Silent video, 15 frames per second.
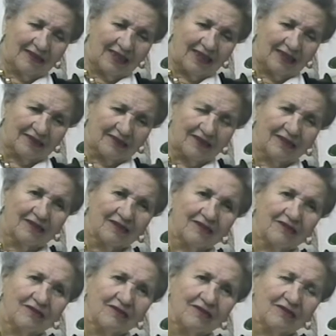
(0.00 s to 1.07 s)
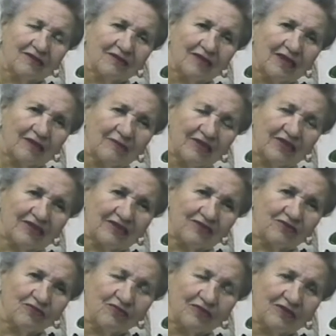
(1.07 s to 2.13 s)
uh, that the
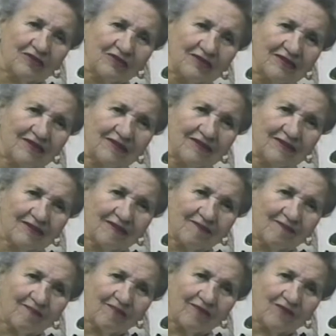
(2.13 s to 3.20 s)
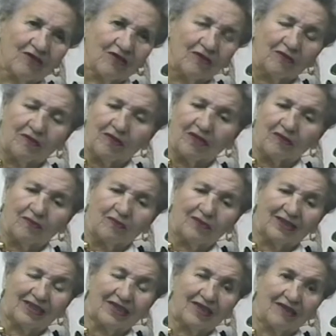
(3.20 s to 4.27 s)
Americans wouldn't. So
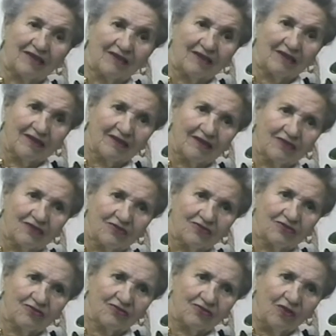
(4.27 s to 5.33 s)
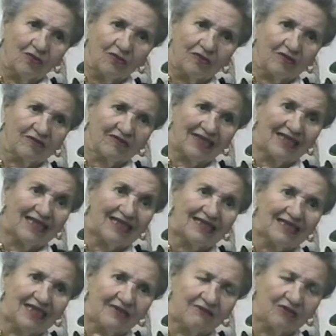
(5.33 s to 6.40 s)
when he saw the thing,
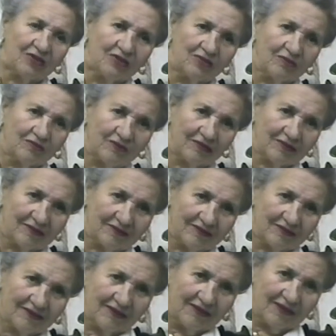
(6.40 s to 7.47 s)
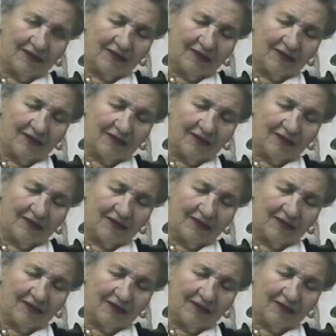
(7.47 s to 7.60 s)
he never knew about it.